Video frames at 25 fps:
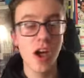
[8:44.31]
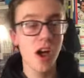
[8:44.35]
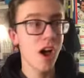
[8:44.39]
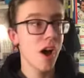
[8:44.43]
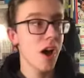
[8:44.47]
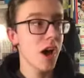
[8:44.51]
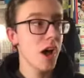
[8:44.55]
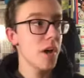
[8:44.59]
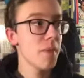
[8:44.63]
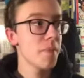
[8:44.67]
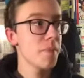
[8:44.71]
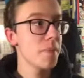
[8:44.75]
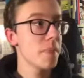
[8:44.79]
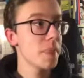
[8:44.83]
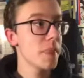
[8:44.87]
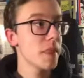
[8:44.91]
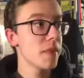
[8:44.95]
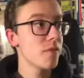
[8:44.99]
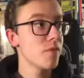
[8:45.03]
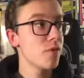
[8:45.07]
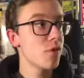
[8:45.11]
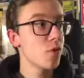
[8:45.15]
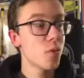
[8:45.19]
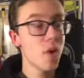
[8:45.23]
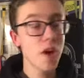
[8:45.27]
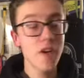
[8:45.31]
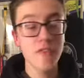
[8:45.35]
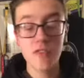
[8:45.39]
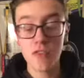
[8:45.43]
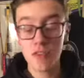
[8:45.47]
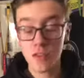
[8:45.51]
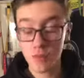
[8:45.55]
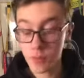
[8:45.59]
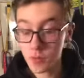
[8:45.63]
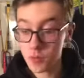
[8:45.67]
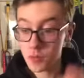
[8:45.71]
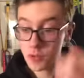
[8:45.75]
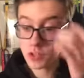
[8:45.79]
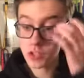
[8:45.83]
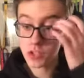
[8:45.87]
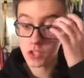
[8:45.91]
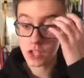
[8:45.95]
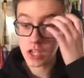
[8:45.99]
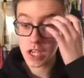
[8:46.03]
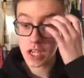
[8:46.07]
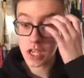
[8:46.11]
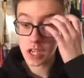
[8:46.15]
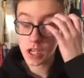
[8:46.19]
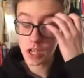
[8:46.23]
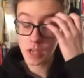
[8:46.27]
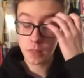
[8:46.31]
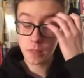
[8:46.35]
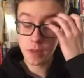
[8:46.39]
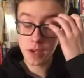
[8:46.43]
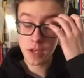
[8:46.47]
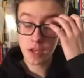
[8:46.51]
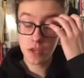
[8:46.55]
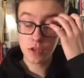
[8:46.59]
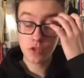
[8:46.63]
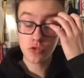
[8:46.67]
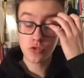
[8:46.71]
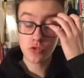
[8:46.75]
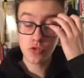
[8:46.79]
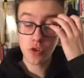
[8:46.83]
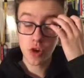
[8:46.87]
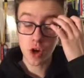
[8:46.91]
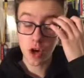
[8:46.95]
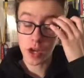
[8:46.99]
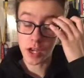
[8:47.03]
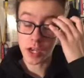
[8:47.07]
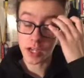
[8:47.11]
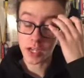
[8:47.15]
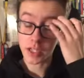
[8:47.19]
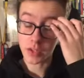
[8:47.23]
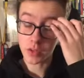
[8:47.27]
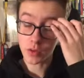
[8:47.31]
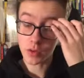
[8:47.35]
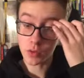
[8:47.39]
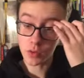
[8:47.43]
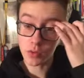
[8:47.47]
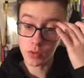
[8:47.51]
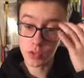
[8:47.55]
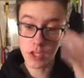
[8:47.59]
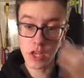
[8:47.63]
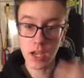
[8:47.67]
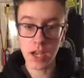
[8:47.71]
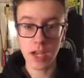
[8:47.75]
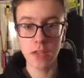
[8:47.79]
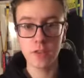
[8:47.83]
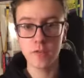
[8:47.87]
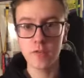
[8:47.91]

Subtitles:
The weather it had been dry all day,